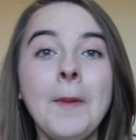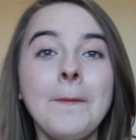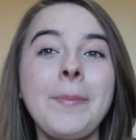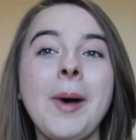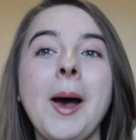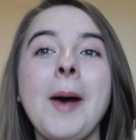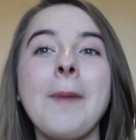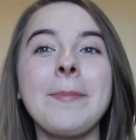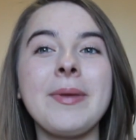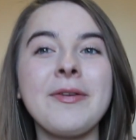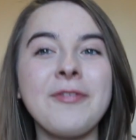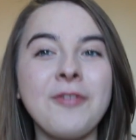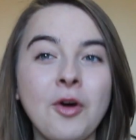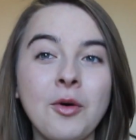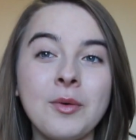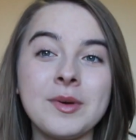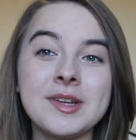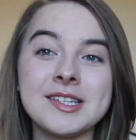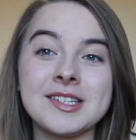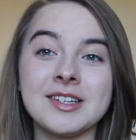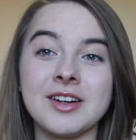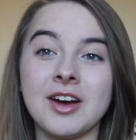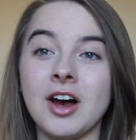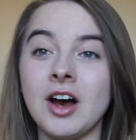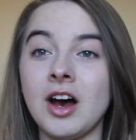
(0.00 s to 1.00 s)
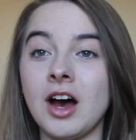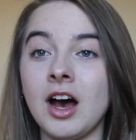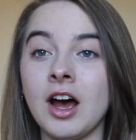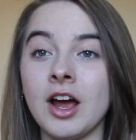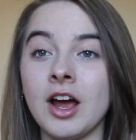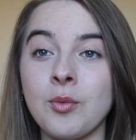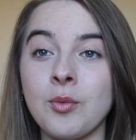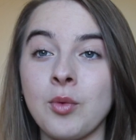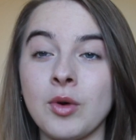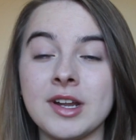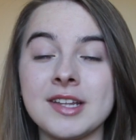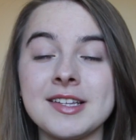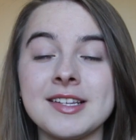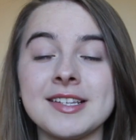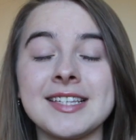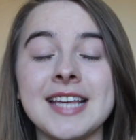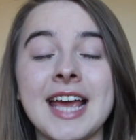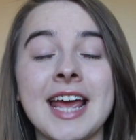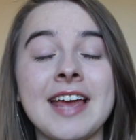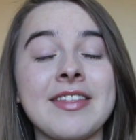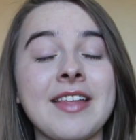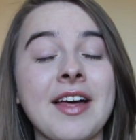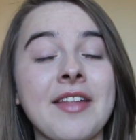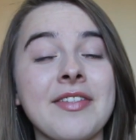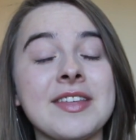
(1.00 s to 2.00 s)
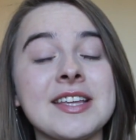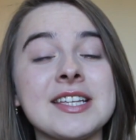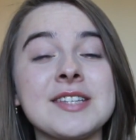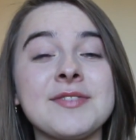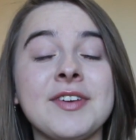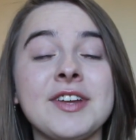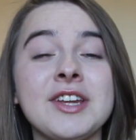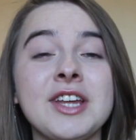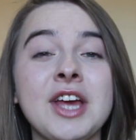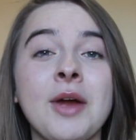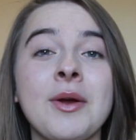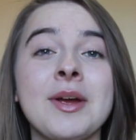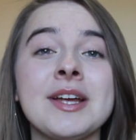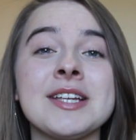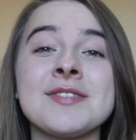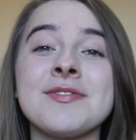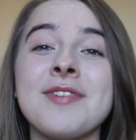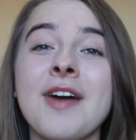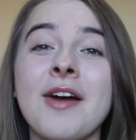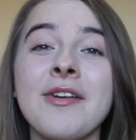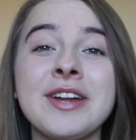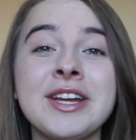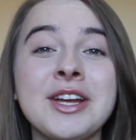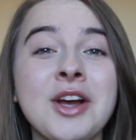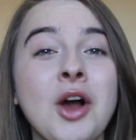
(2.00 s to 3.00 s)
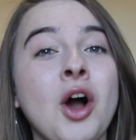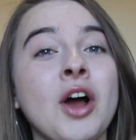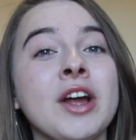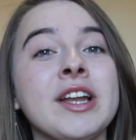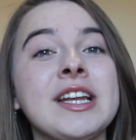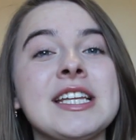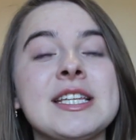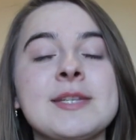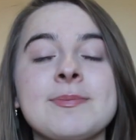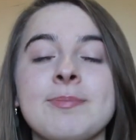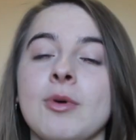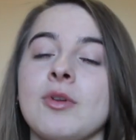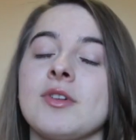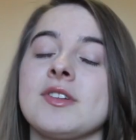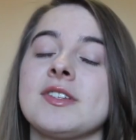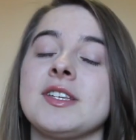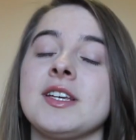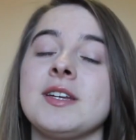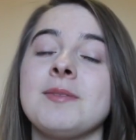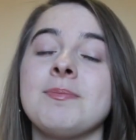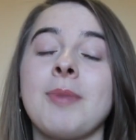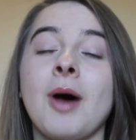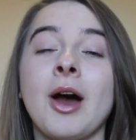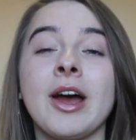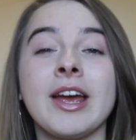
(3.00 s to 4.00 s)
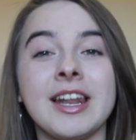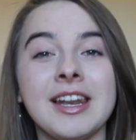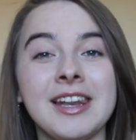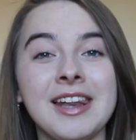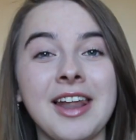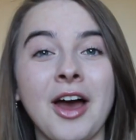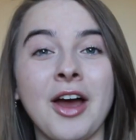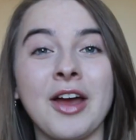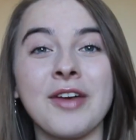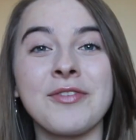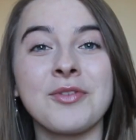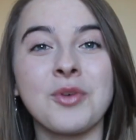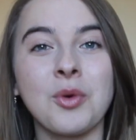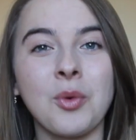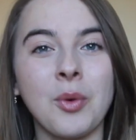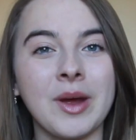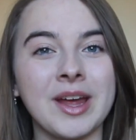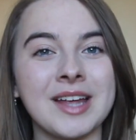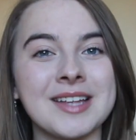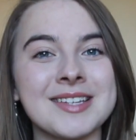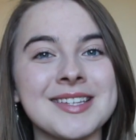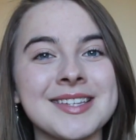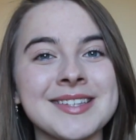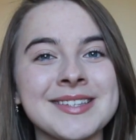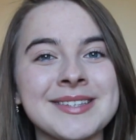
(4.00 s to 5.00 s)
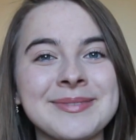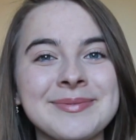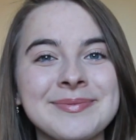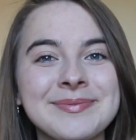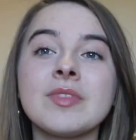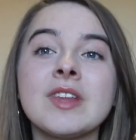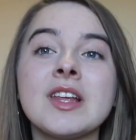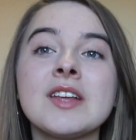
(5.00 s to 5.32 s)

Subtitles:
But before we start, wanted to say that this video is very kindly sponsored by Live Quiz.